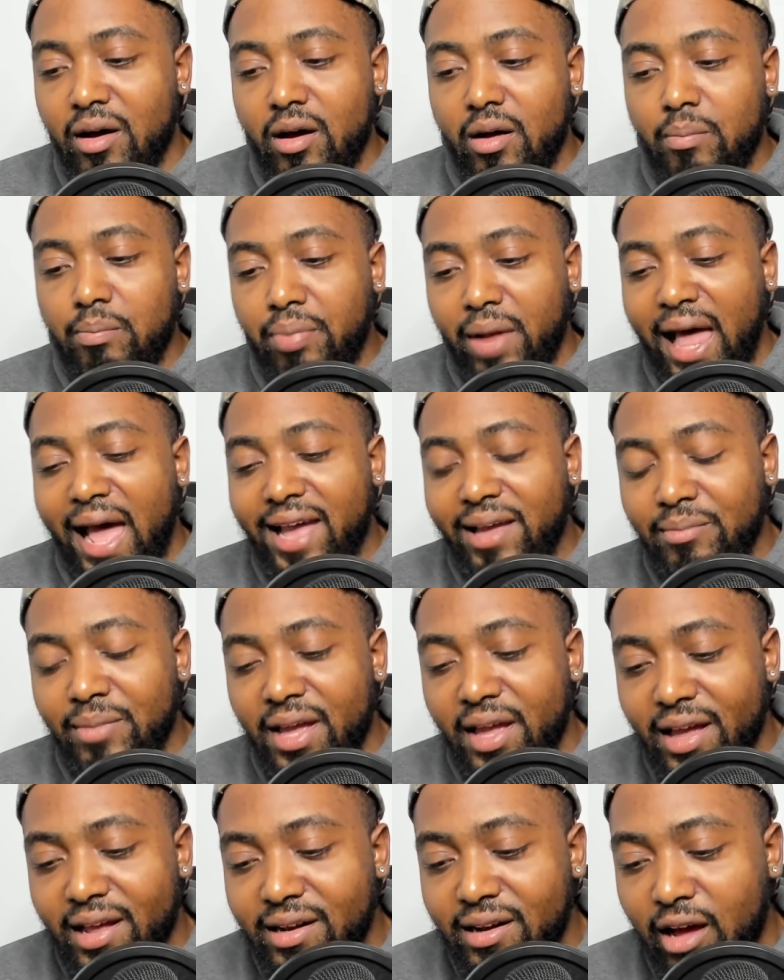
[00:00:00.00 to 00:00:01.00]
black
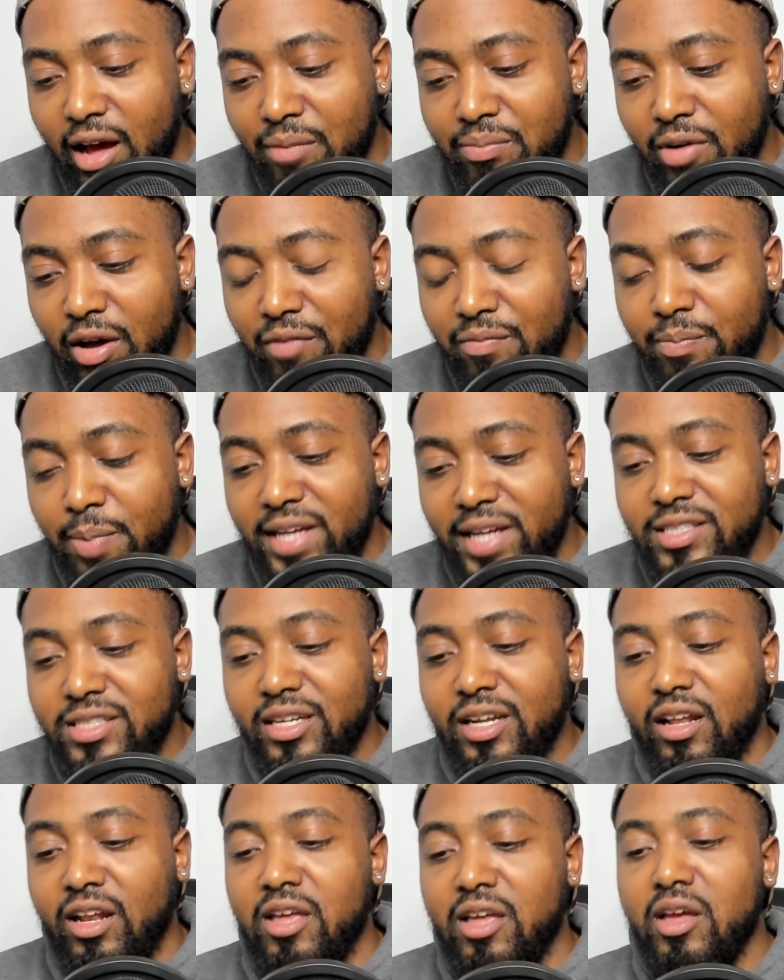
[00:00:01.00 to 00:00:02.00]
men of
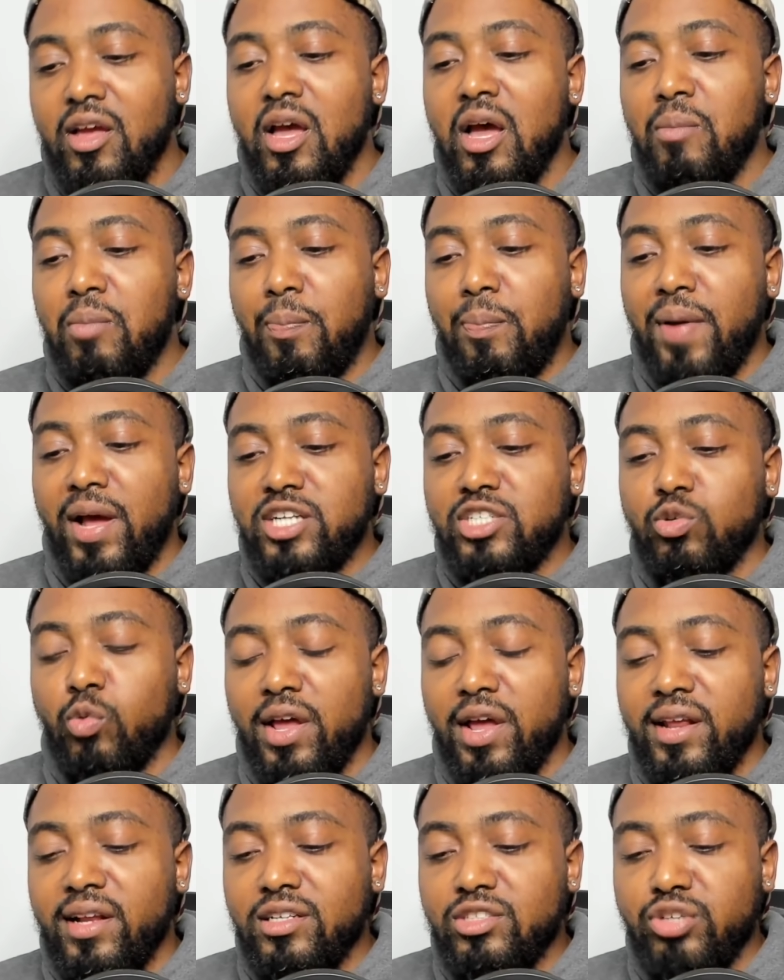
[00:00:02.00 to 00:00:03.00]
basically
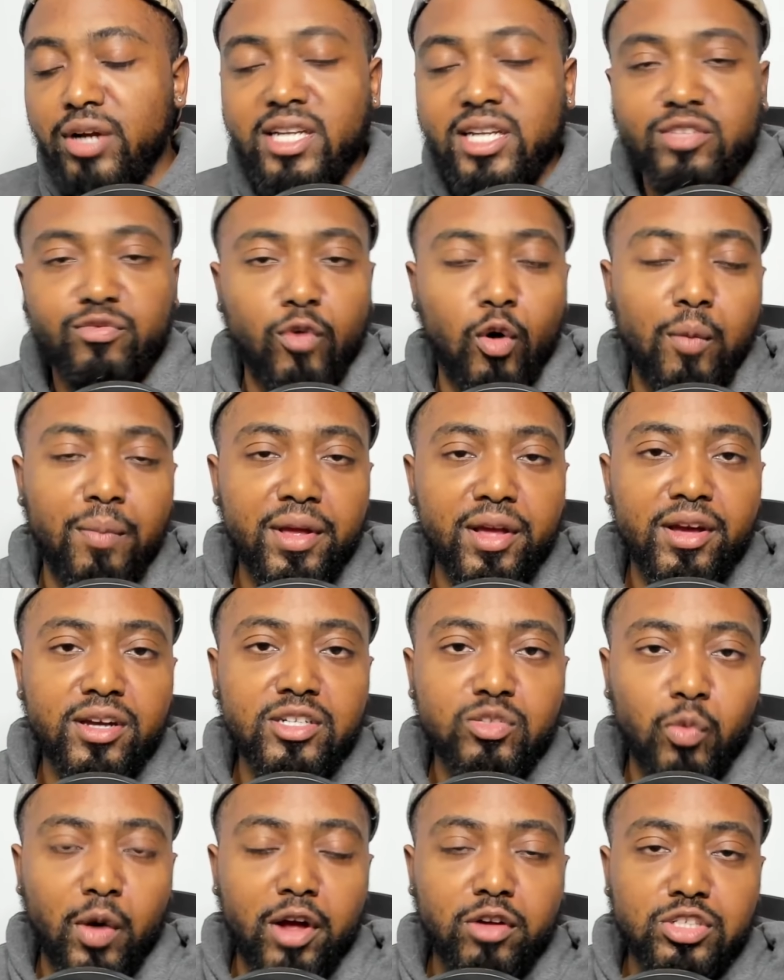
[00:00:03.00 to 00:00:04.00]
perpetuating transphobia as
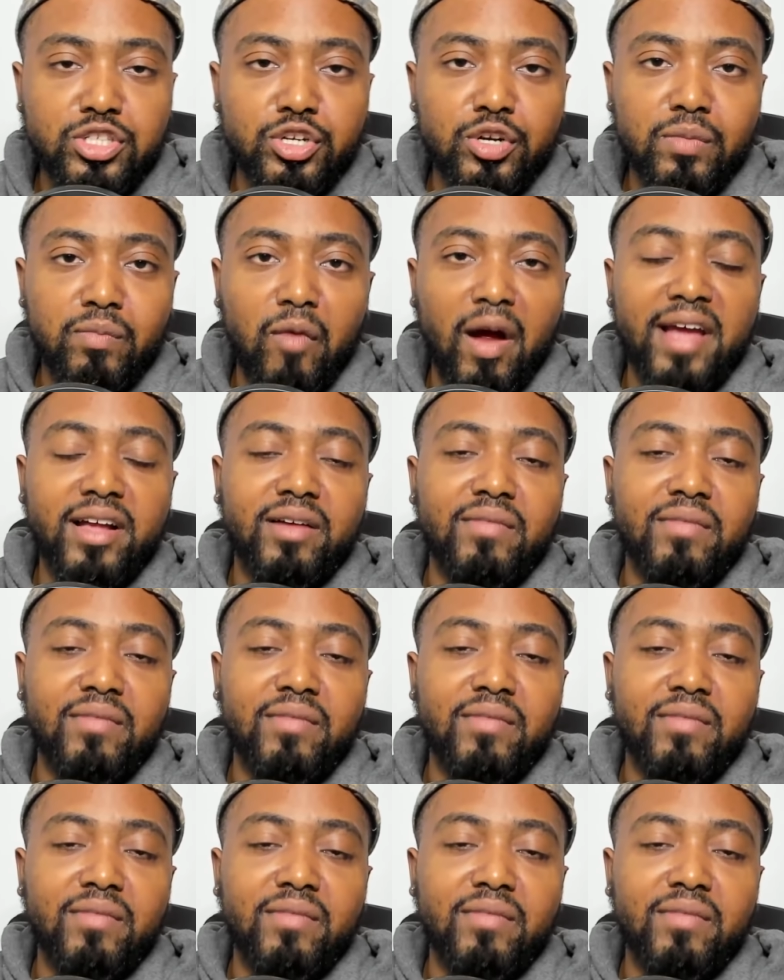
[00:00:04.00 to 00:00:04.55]
well too, right?